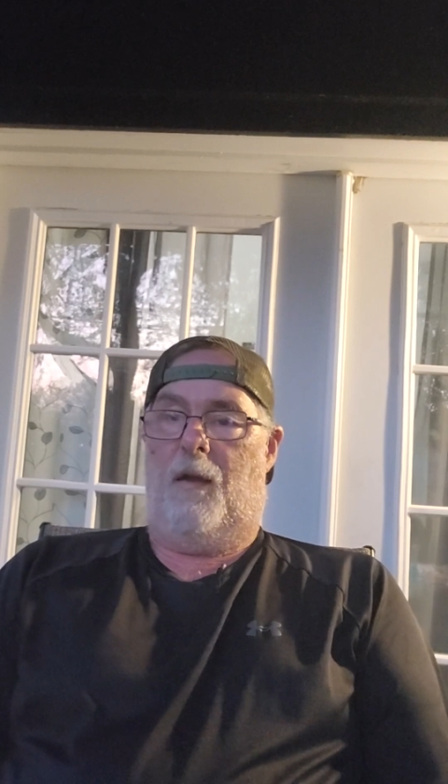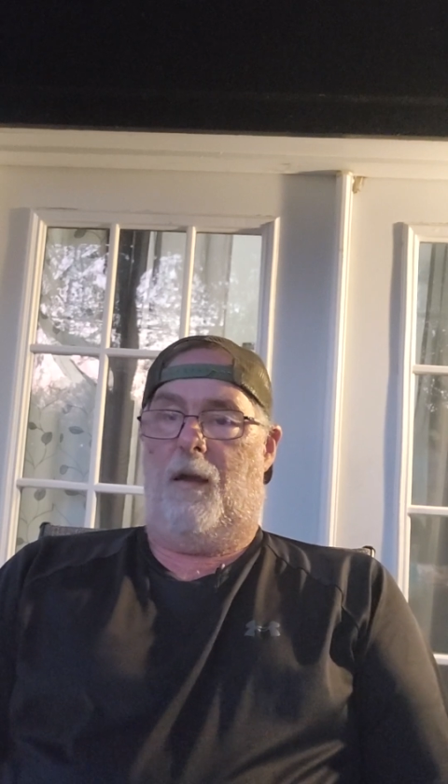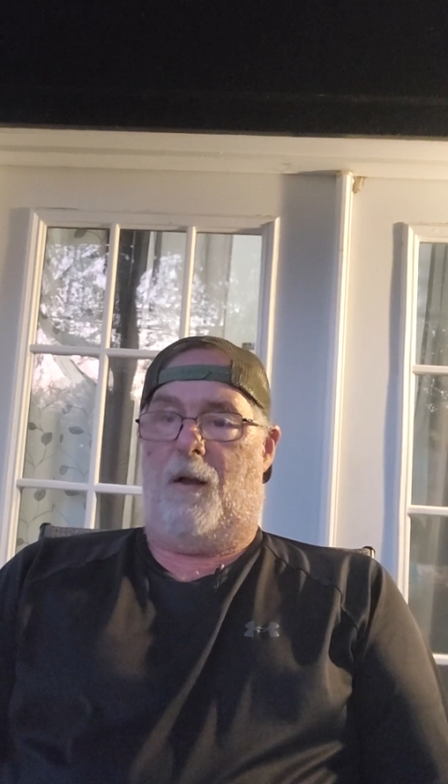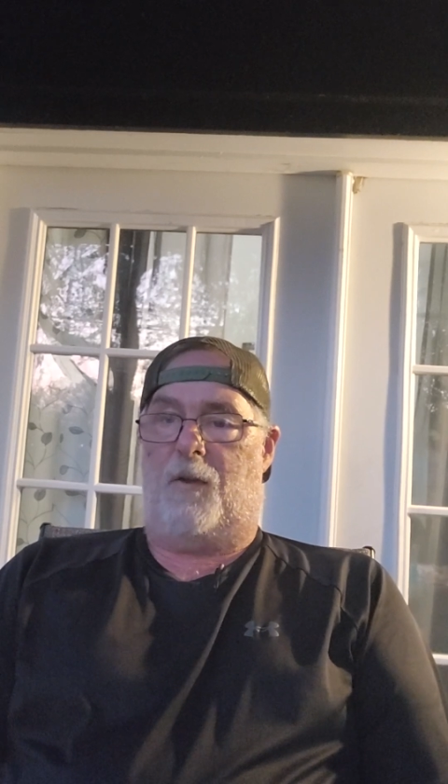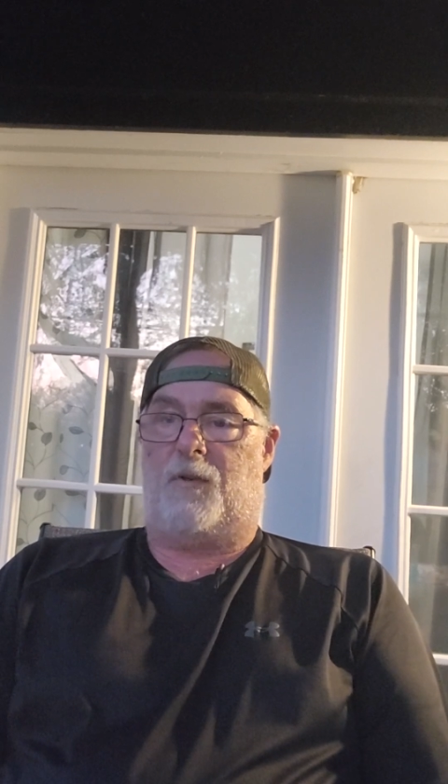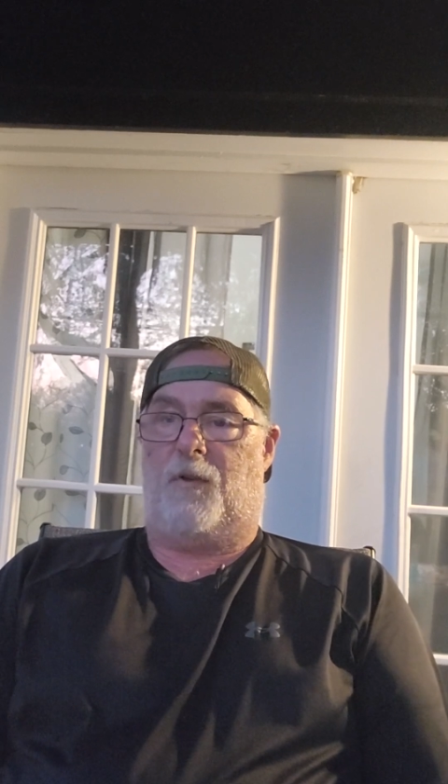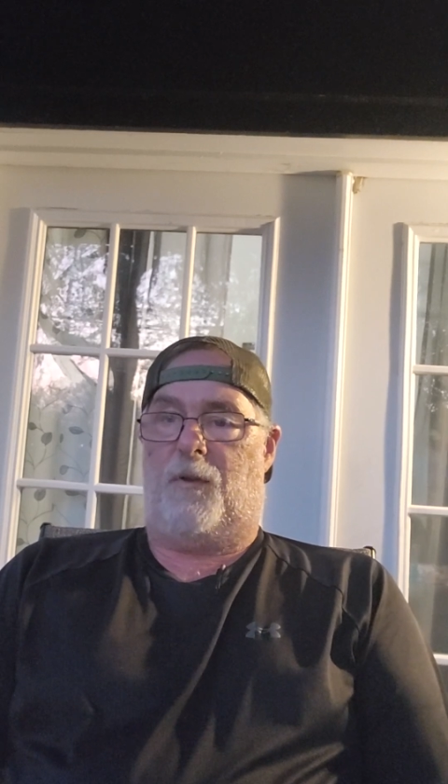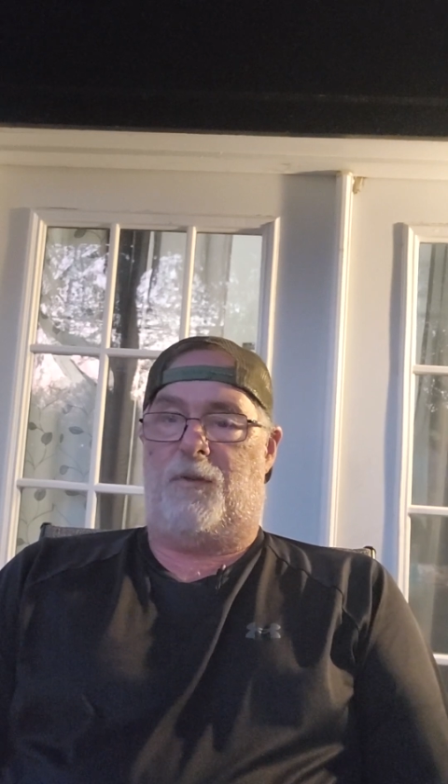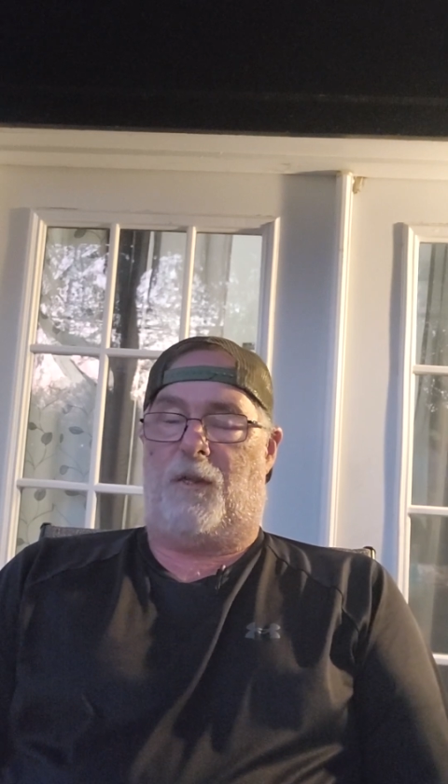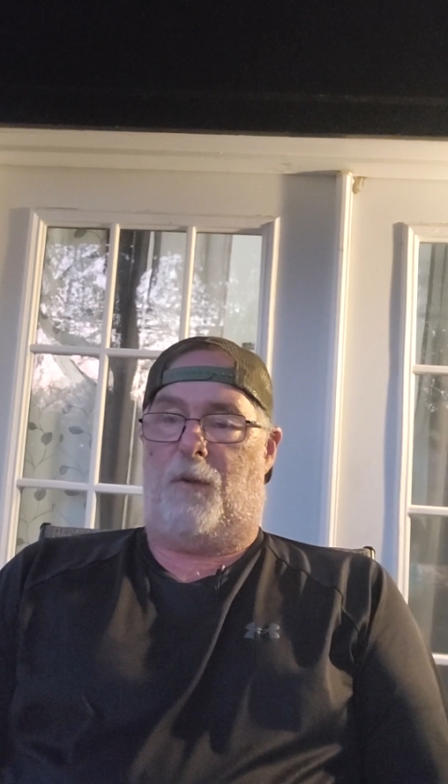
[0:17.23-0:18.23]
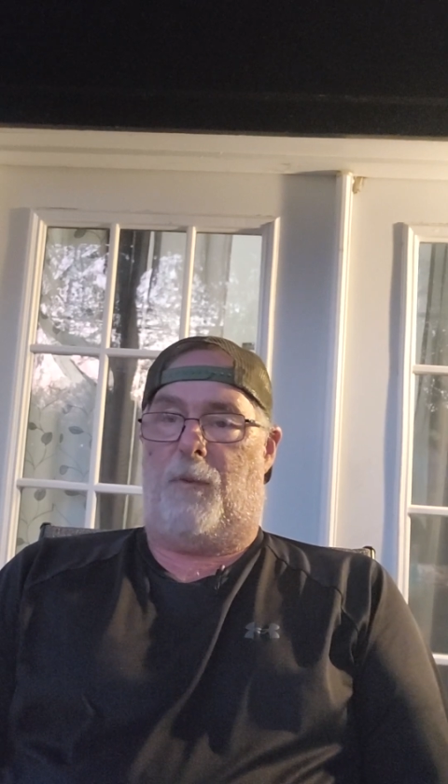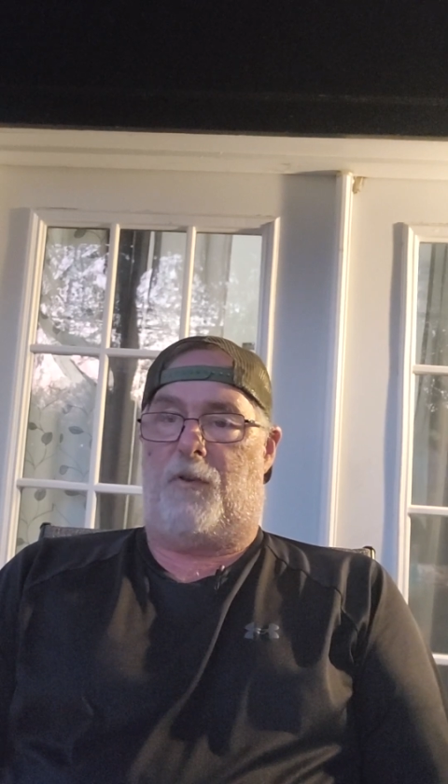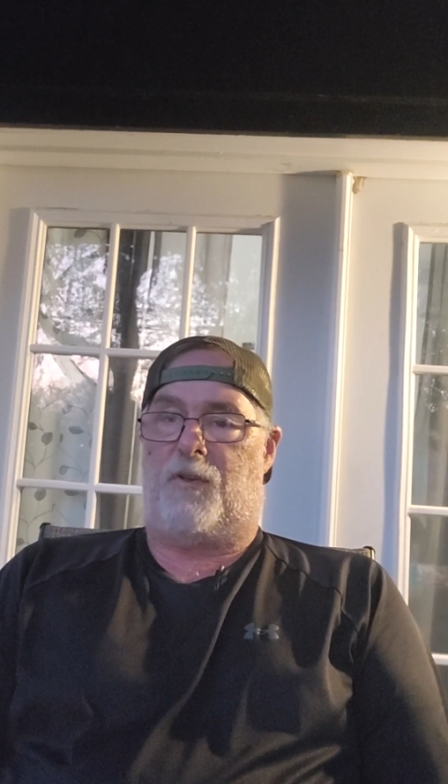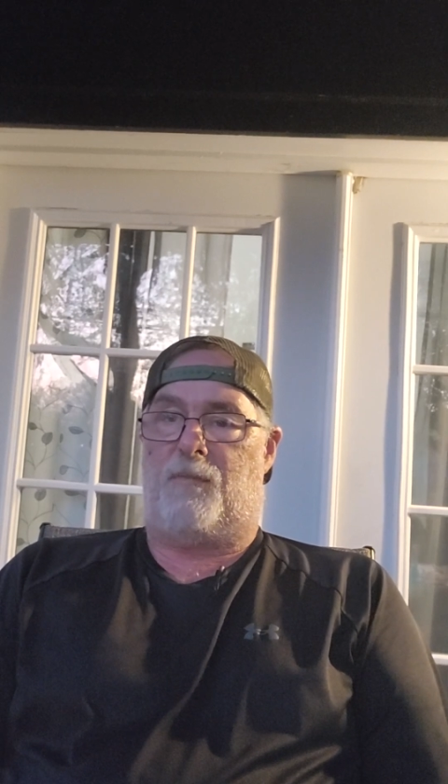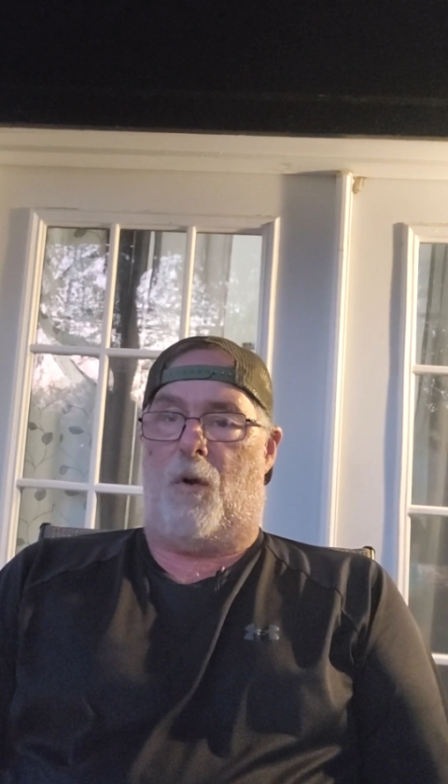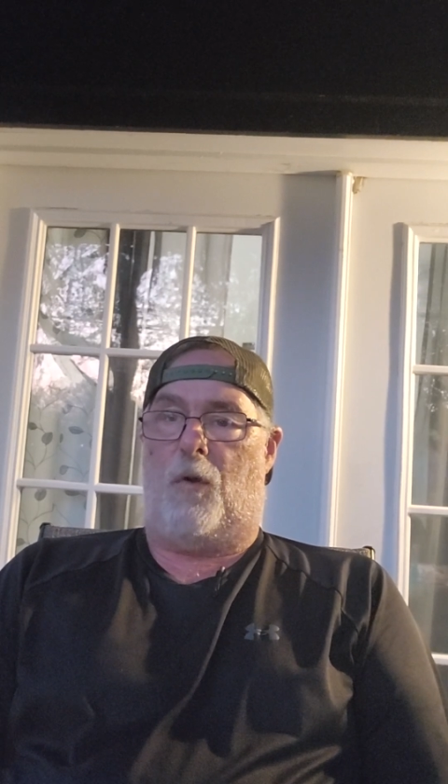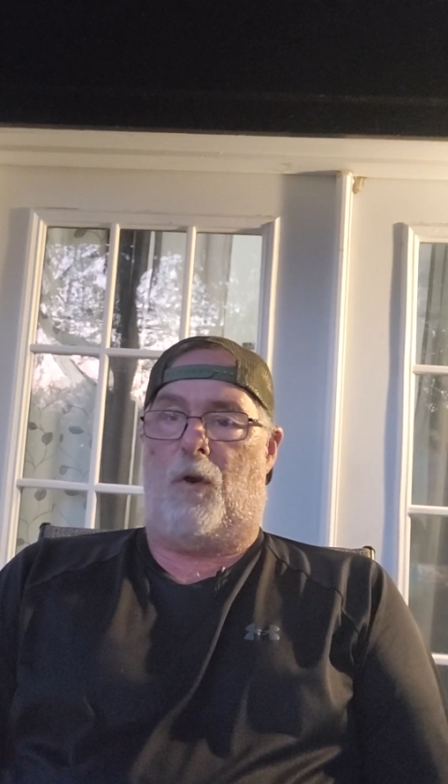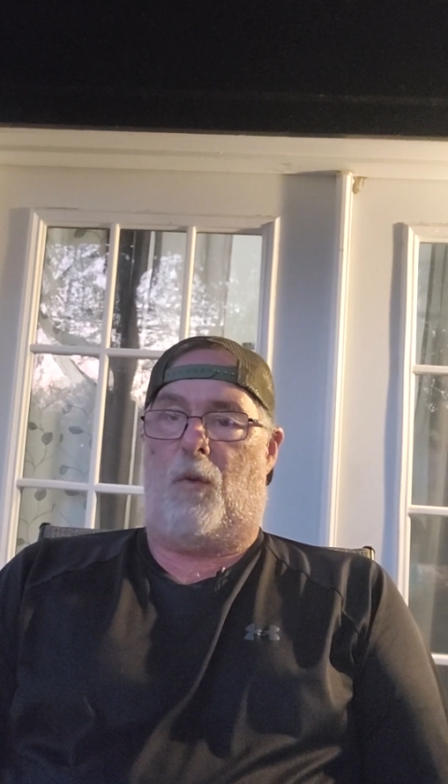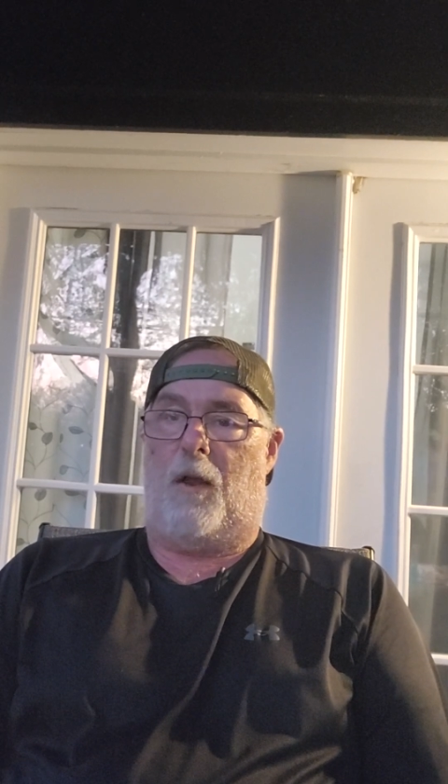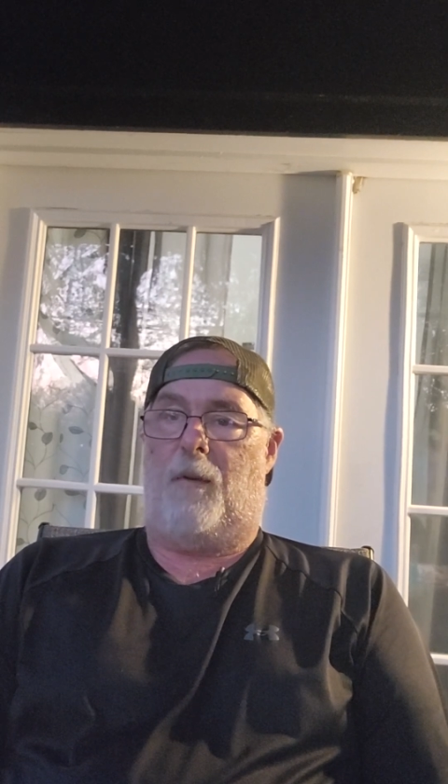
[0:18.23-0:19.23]
and also there was a little bit of smoke in
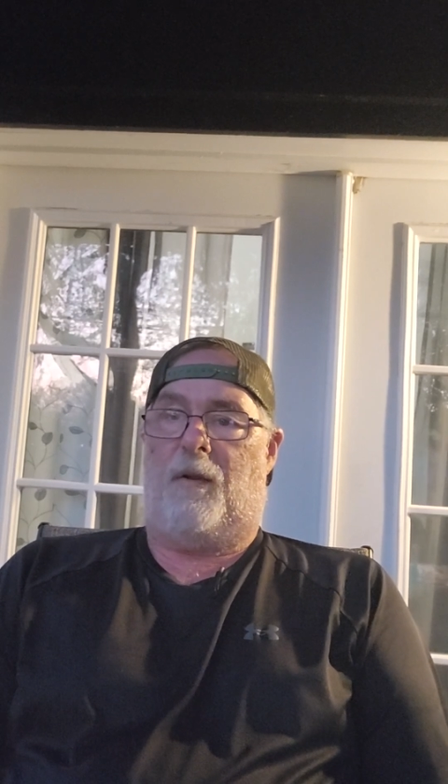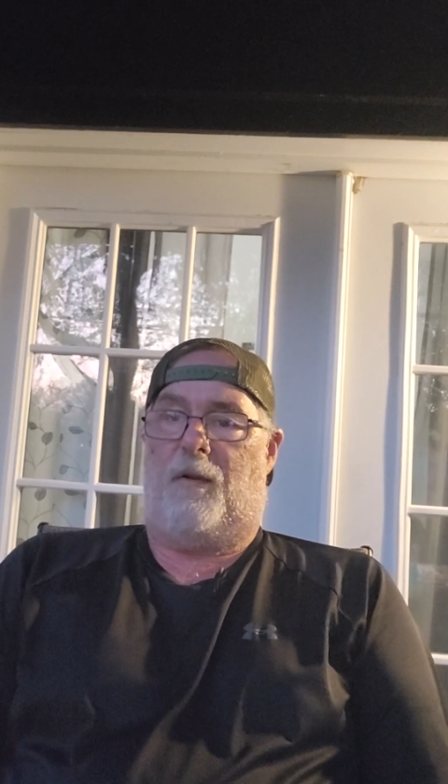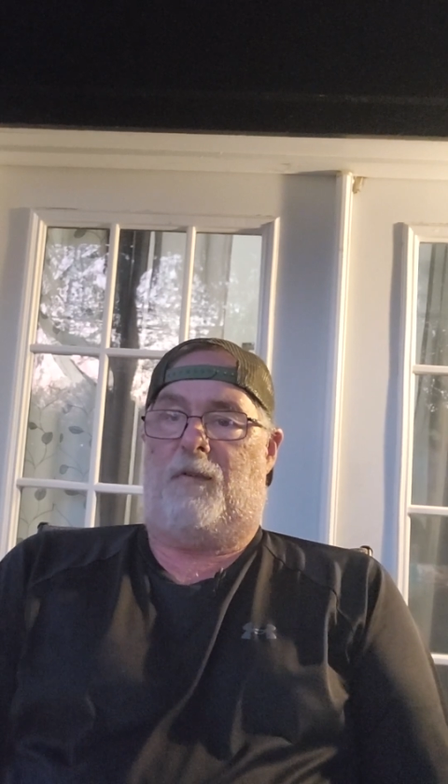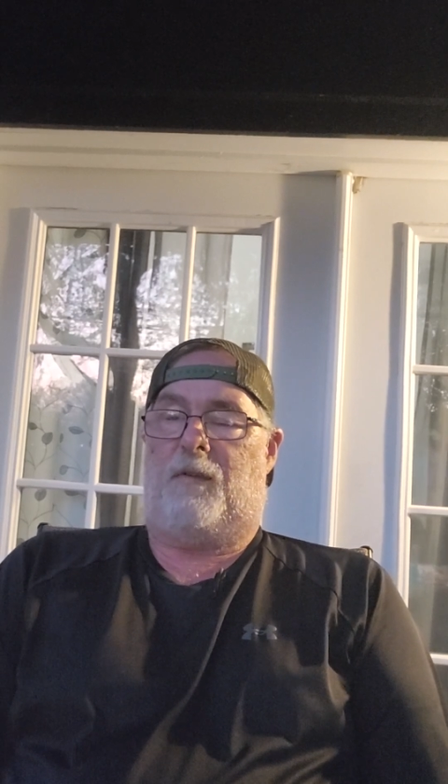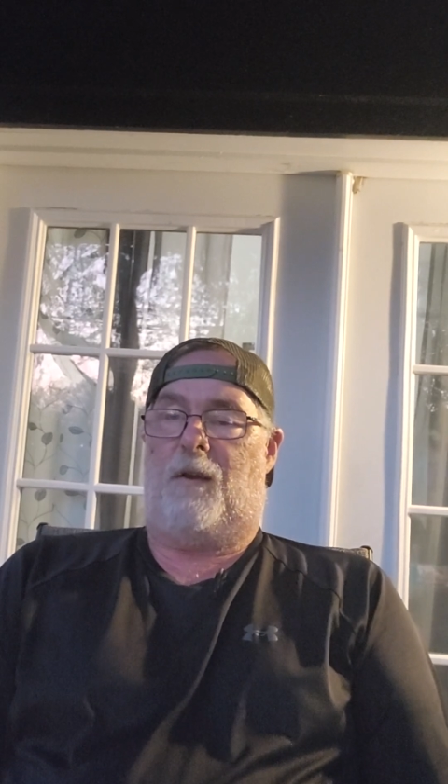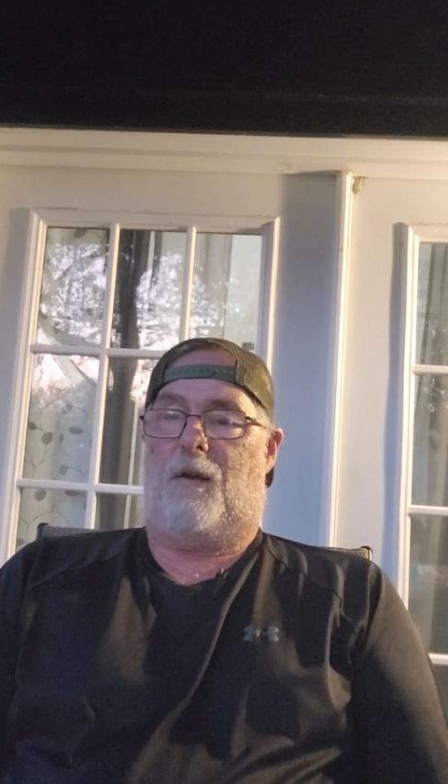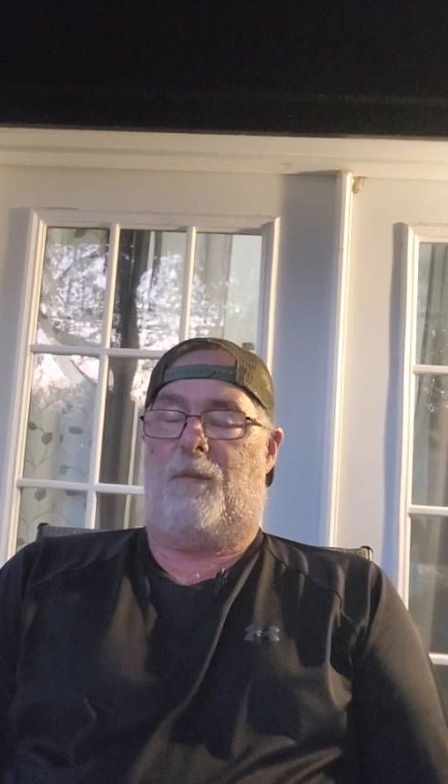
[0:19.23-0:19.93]
the way because,